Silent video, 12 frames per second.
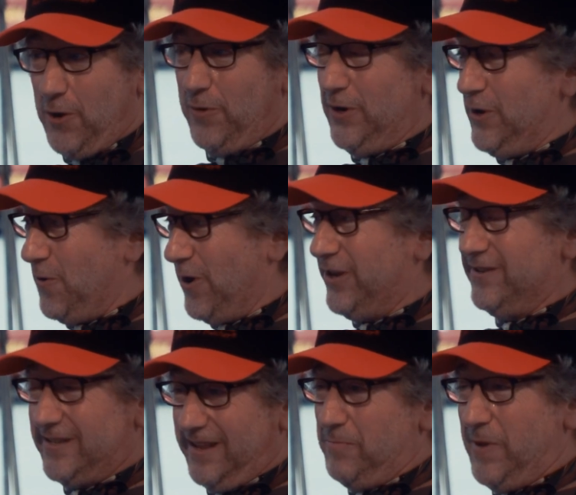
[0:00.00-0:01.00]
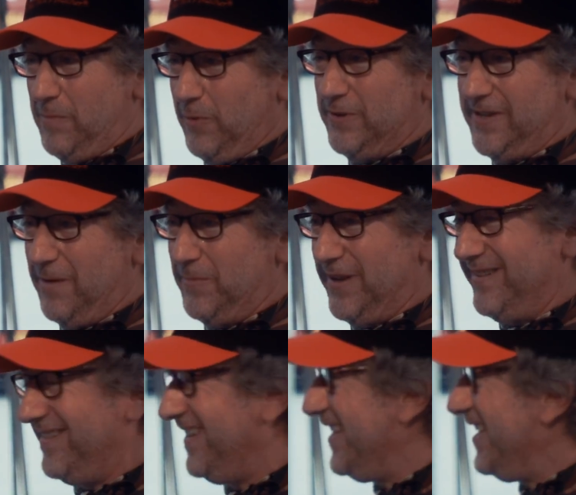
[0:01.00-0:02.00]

you know, in New York, you slip people something.